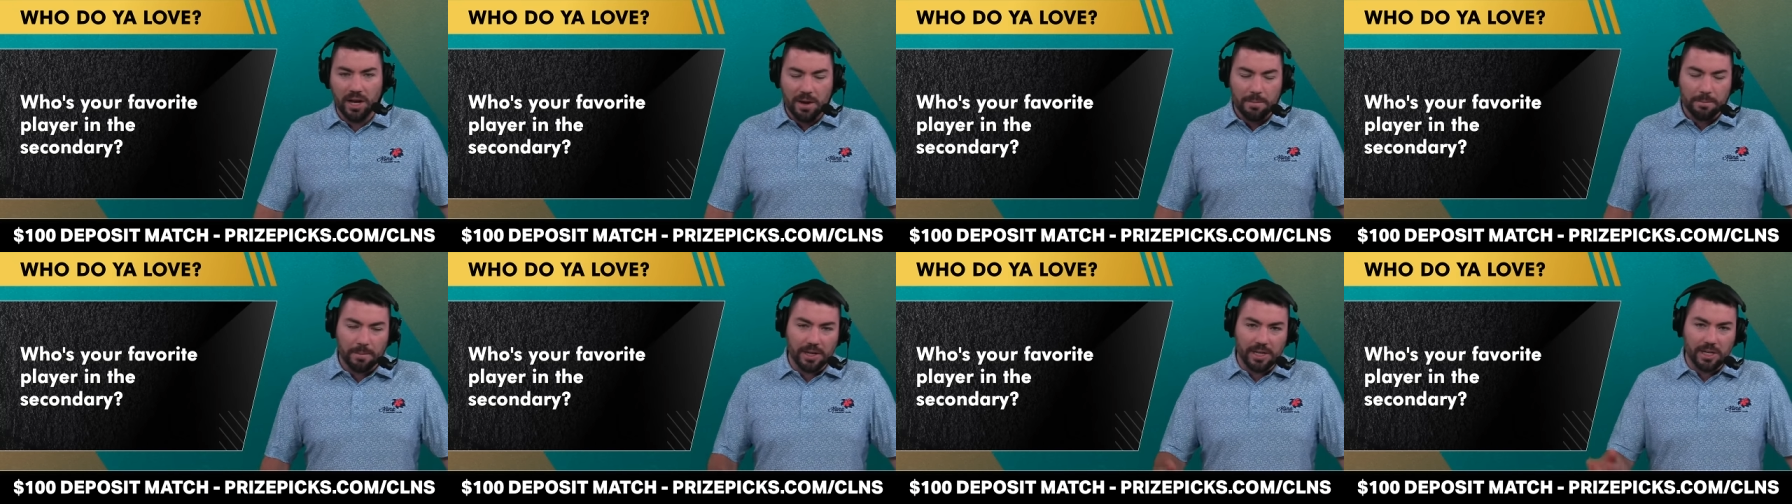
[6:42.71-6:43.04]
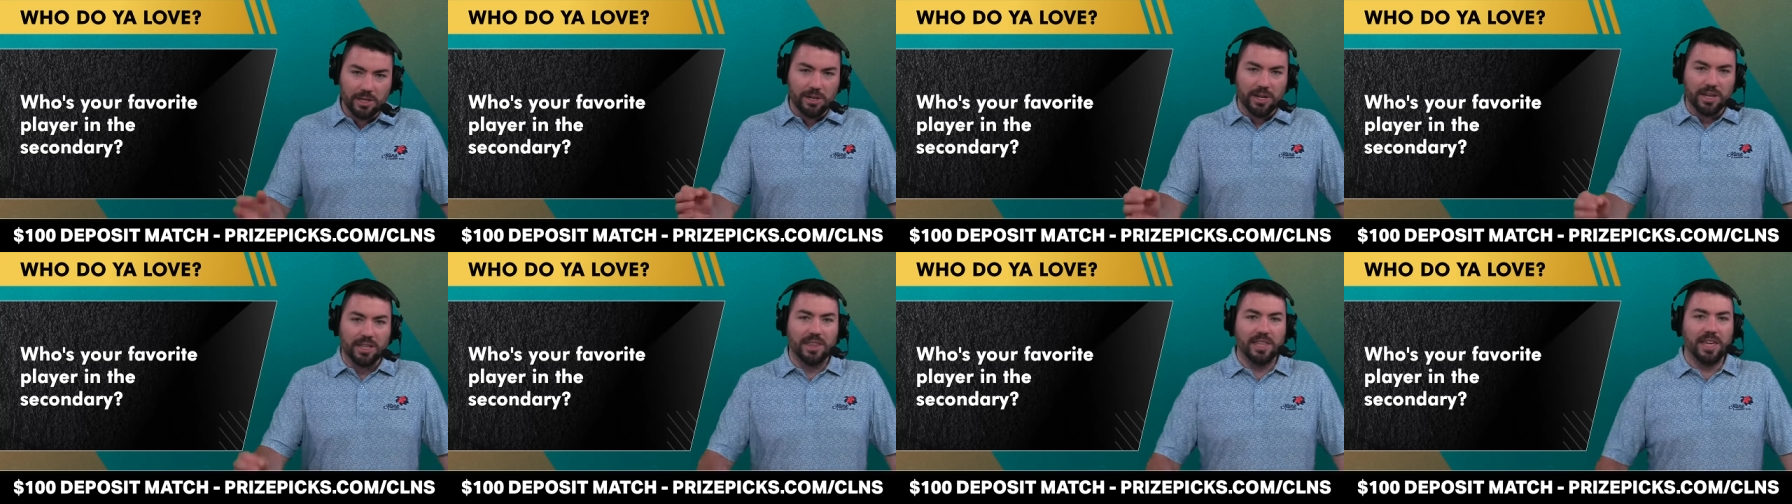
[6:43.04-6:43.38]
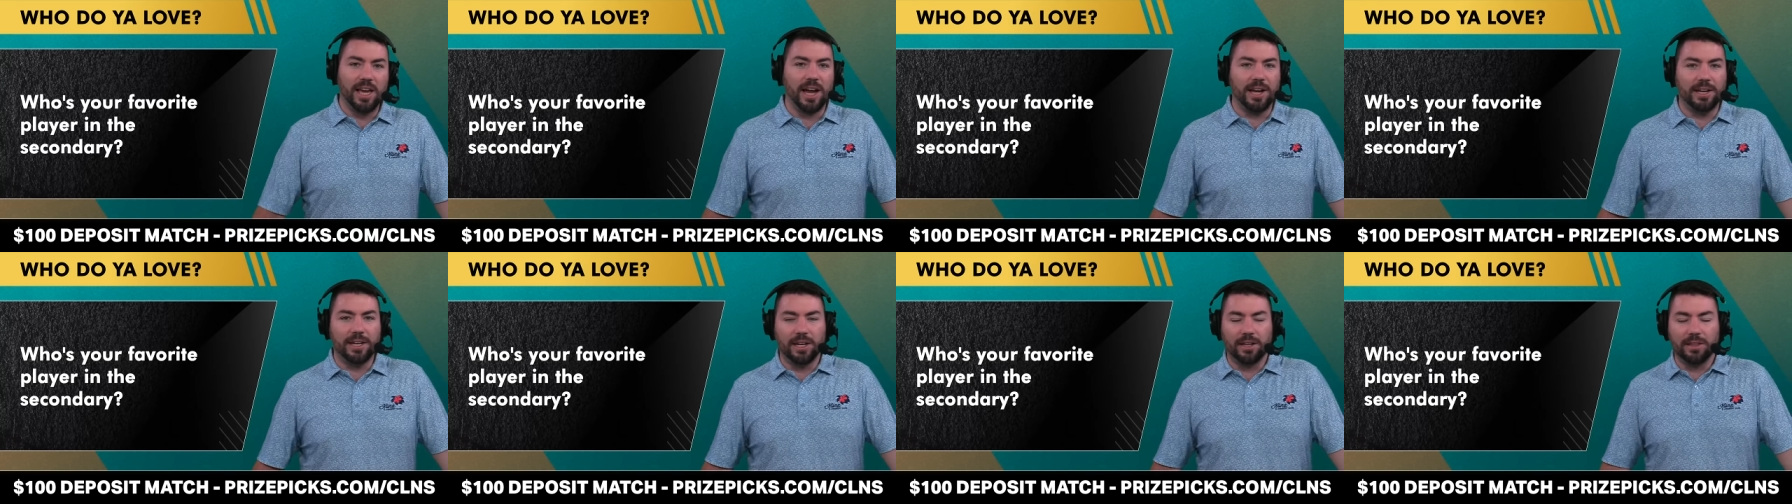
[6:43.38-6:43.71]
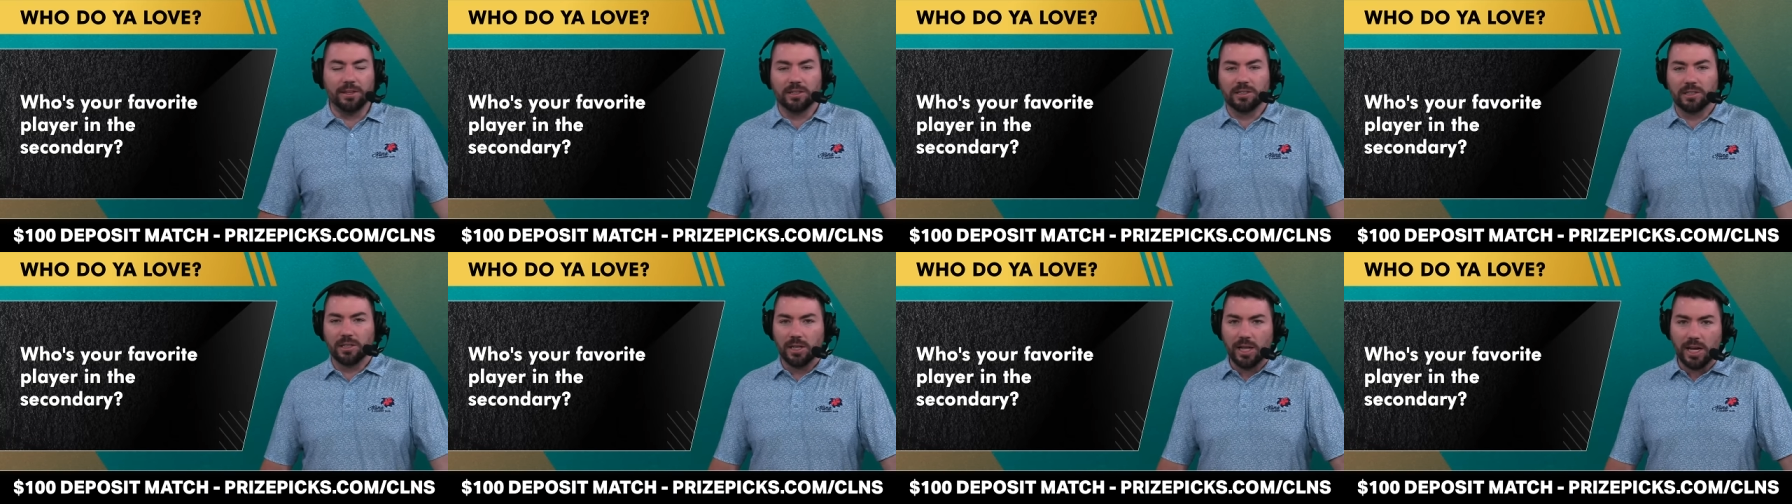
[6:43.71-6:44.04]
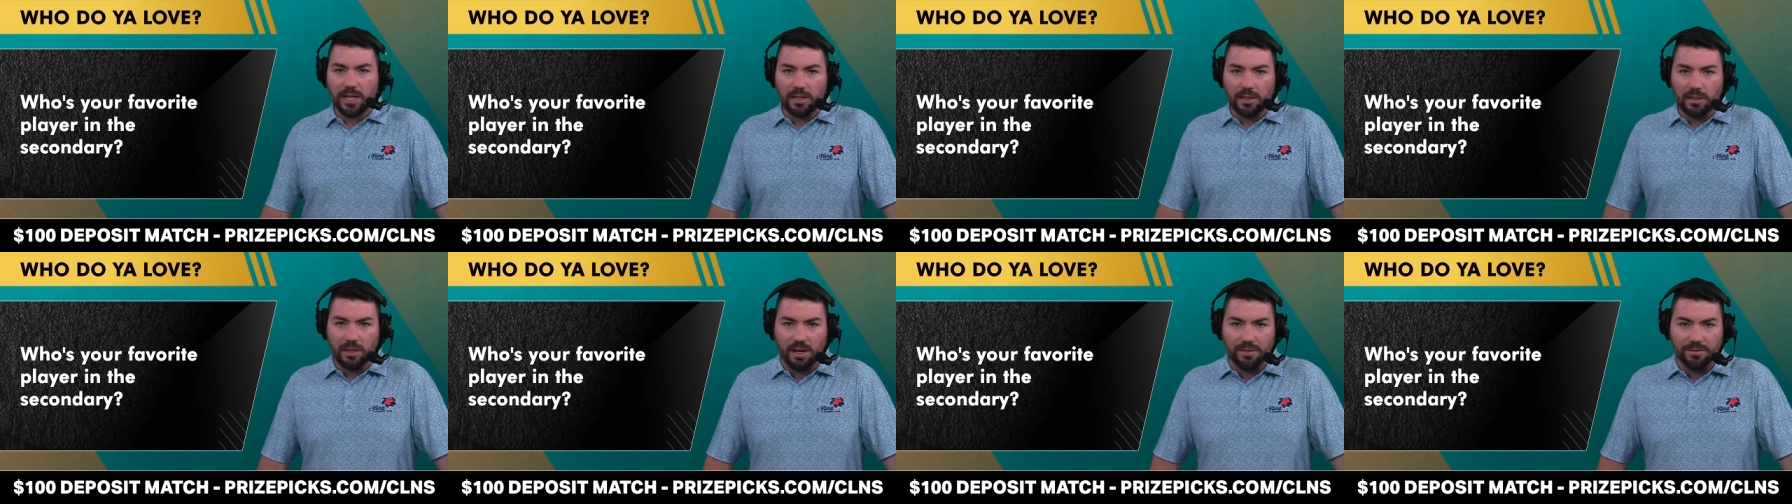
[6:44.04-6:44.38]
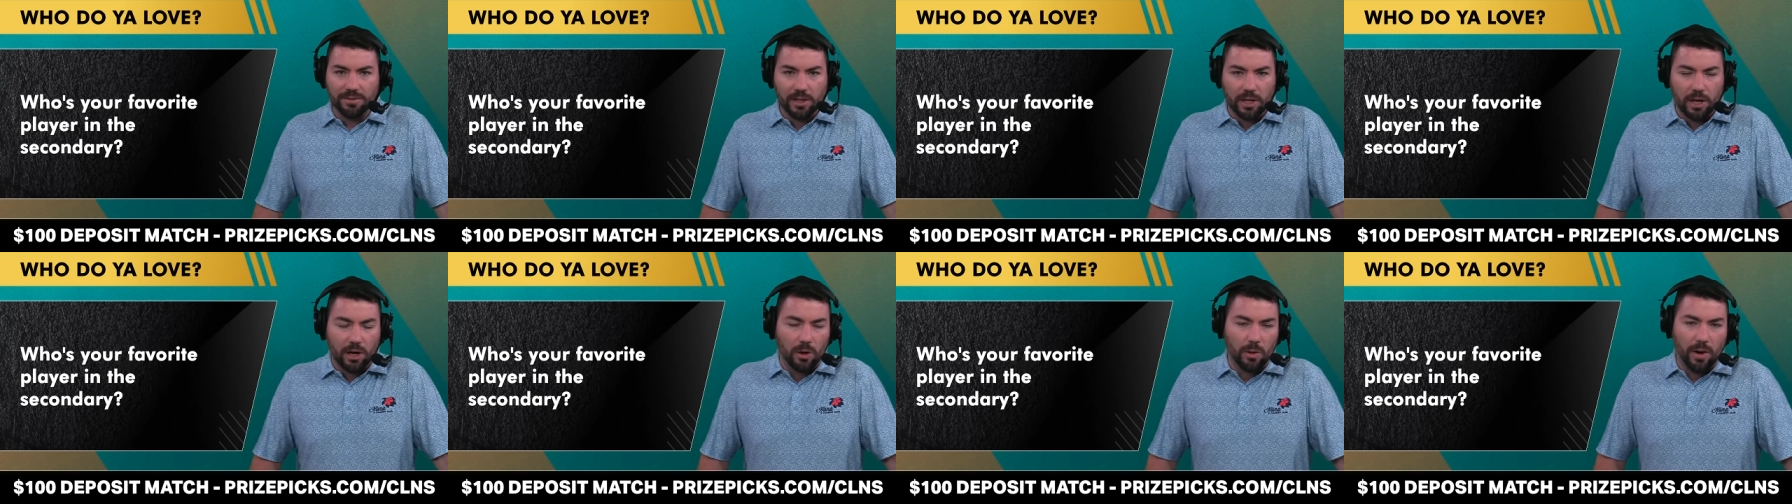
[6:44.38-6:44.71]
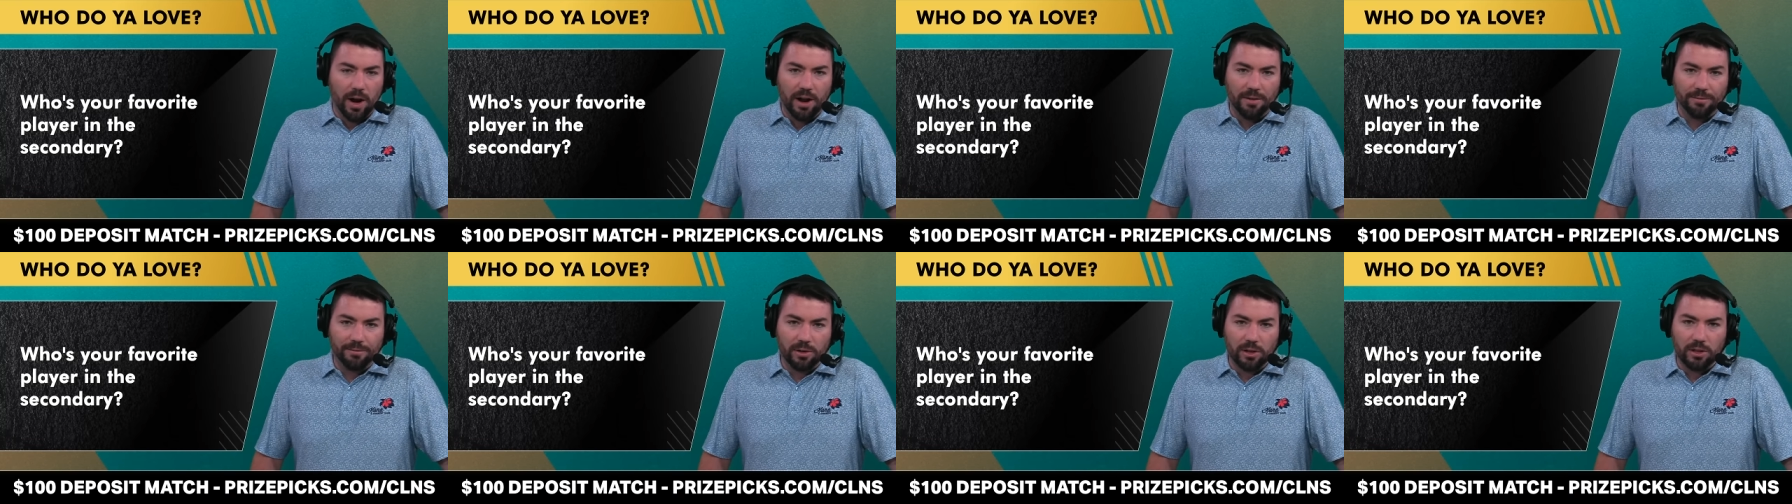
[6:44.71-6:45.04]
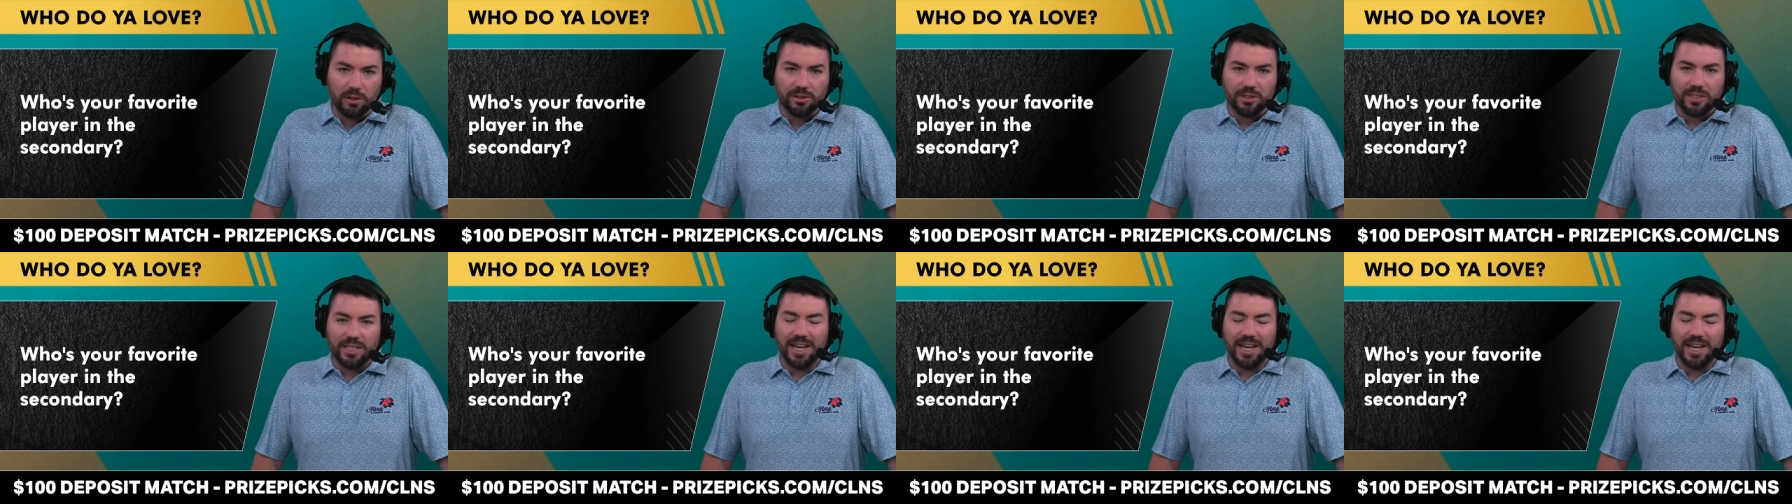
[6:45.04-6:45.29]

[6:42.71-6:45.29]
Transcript: But you get the idea. There's a lot of love to go around for those